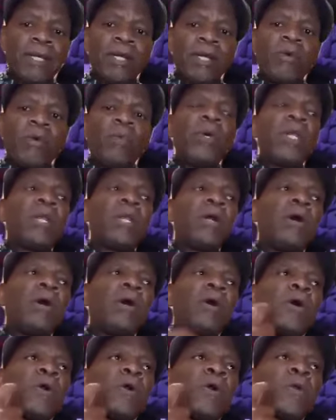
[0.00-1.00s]
will
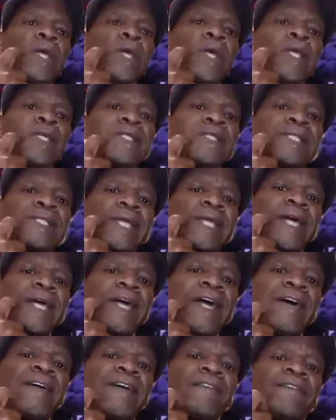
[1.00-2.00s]
always
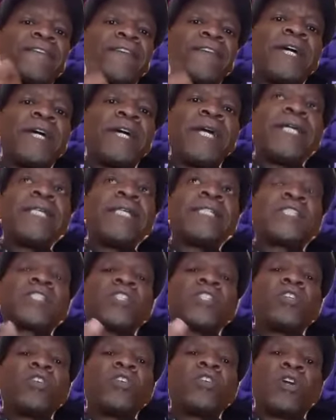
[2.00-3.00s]
have a
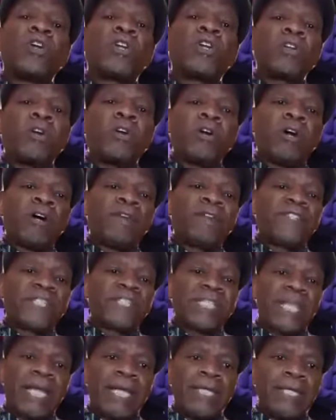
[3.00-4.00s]
scenario of
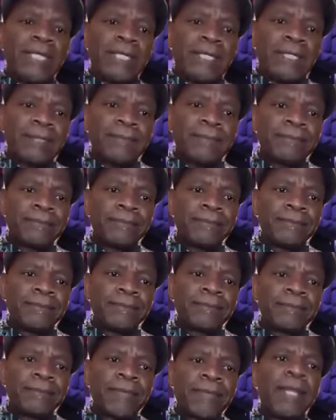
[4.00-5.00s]
saying,
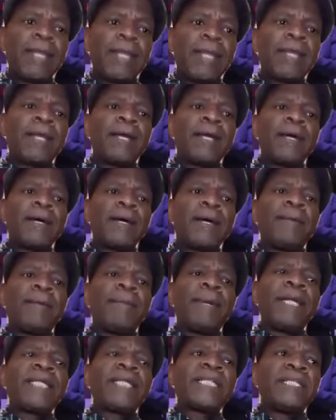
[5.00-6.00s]

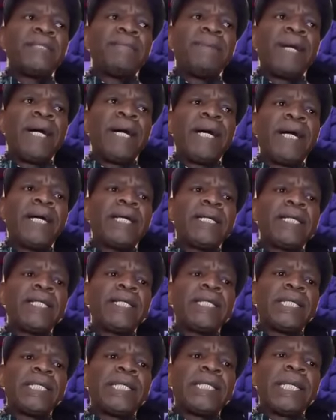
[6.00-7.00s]
Madiba,
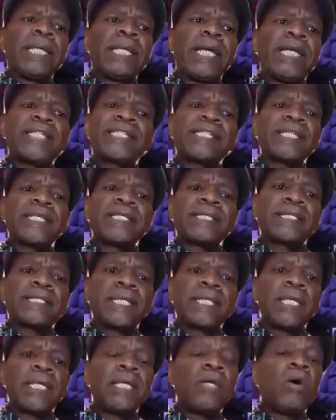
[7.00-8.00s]
in essence,
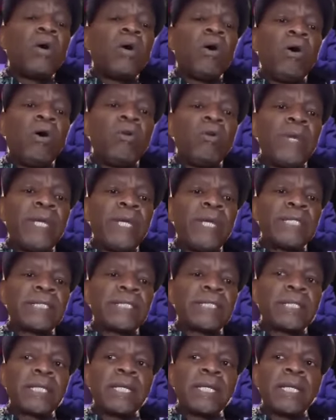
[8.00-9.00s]
he
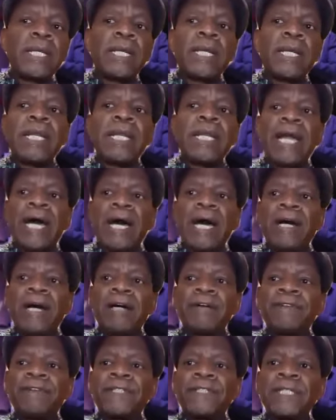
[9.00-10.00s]
always
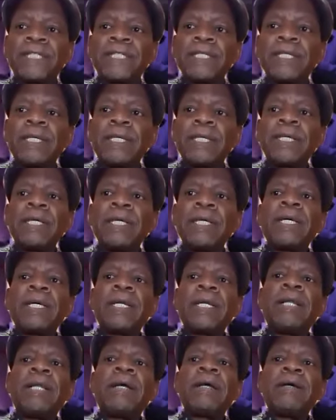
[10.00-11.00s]
loved
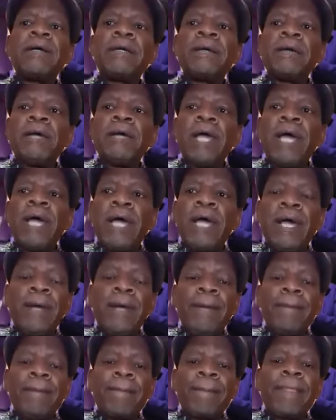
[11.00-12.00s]

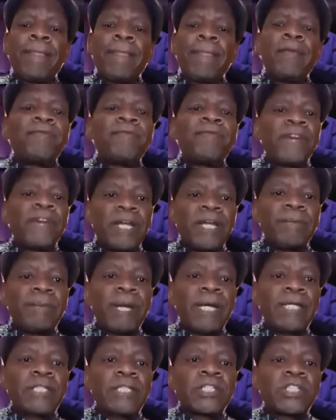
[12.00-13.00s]
um, very
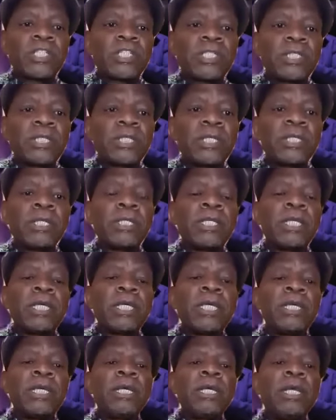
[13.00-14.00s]
much
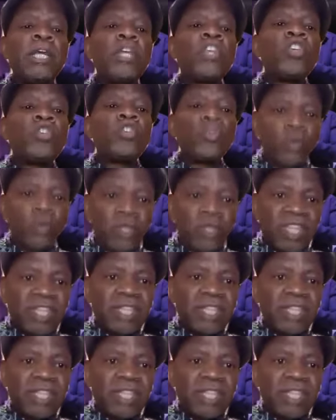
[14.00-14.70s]
the youth.